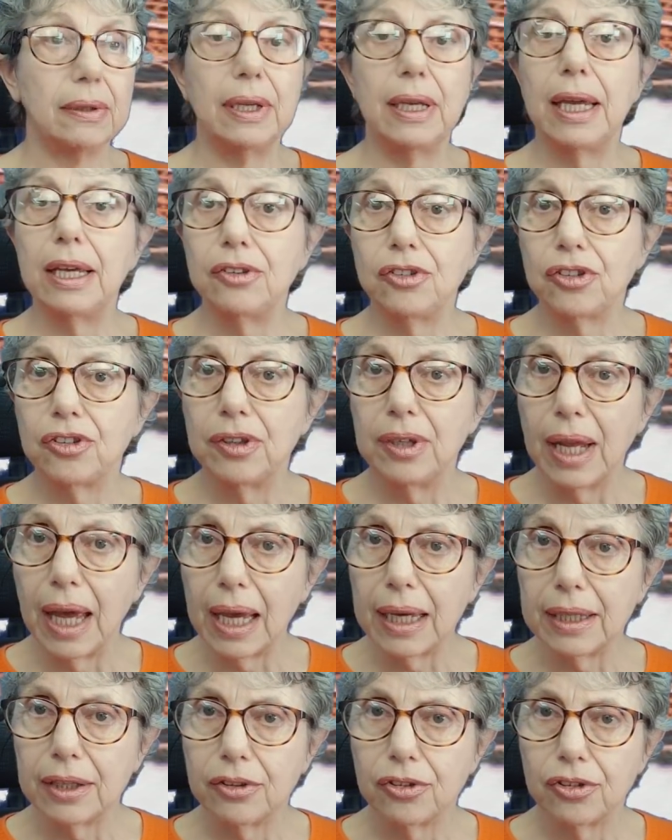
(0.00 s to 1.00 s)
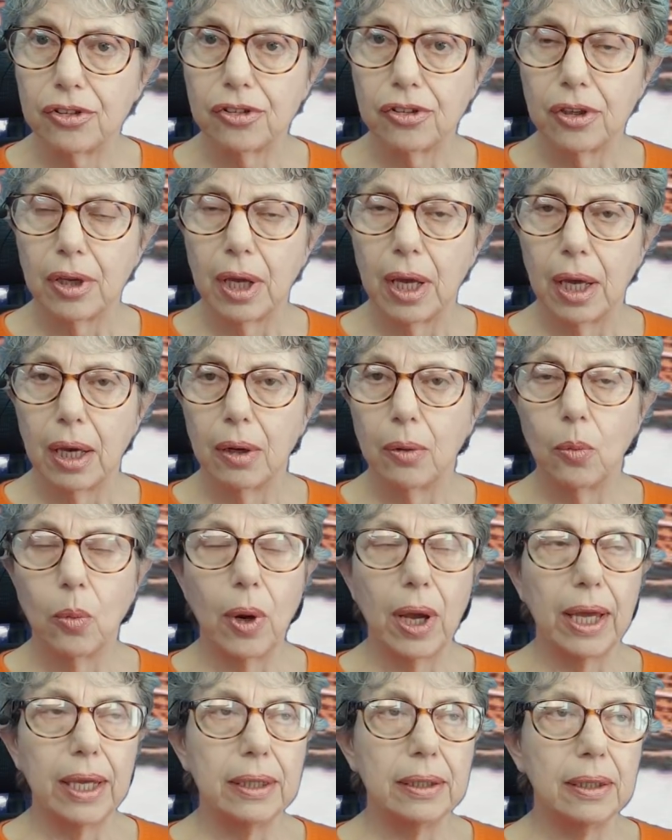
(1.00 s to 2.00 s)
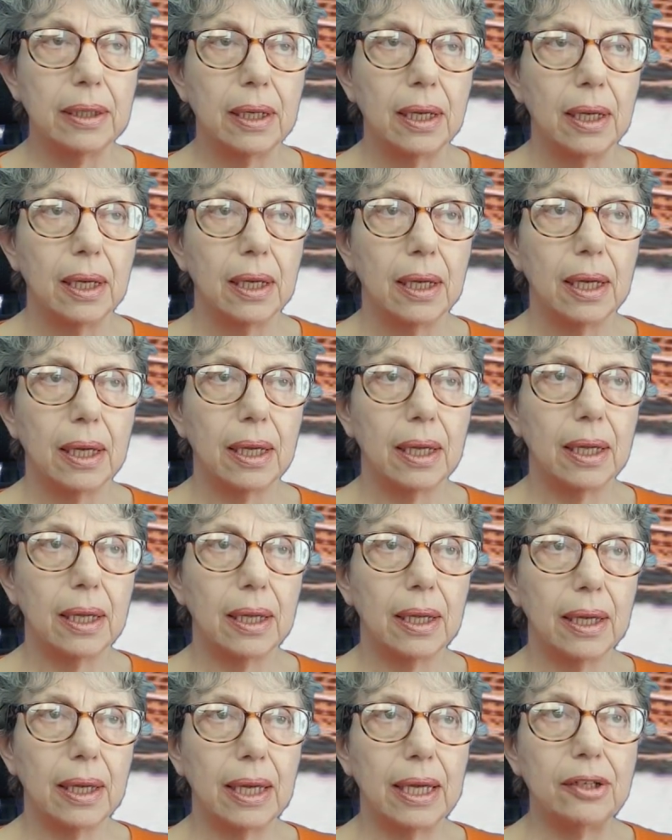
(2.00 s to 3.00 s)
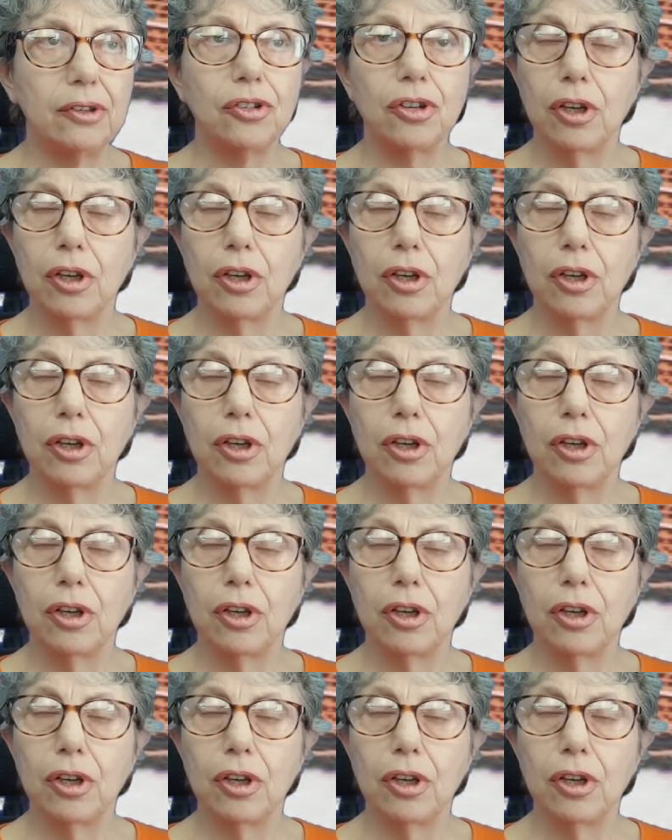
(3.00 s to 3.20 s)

It's nice when it